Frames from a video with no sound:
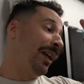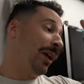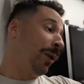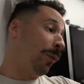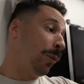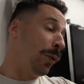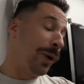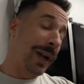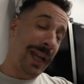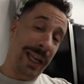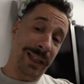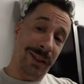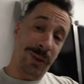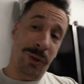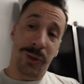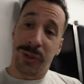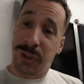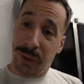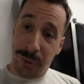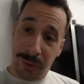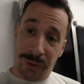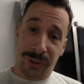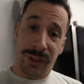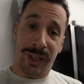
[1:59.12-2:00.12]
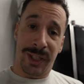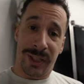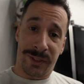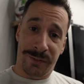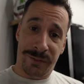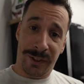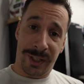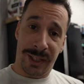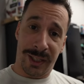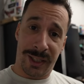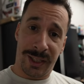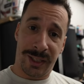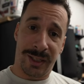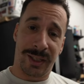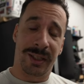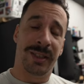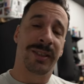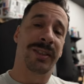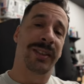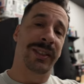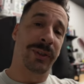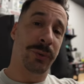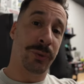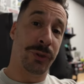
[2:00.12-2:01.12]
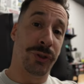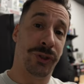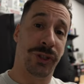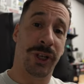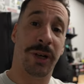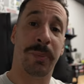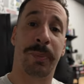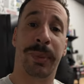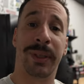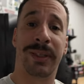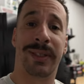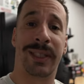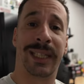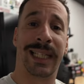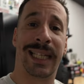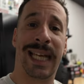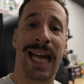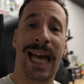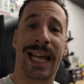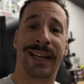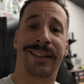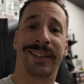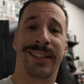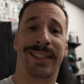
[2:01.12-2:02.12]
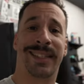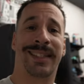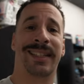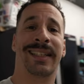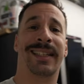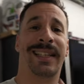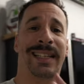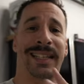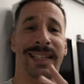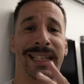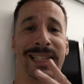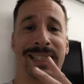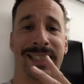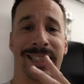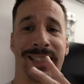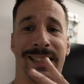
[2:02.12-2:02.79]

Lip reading: we'll get those two things fixed, and then we'll jump into the Catalyst. Let's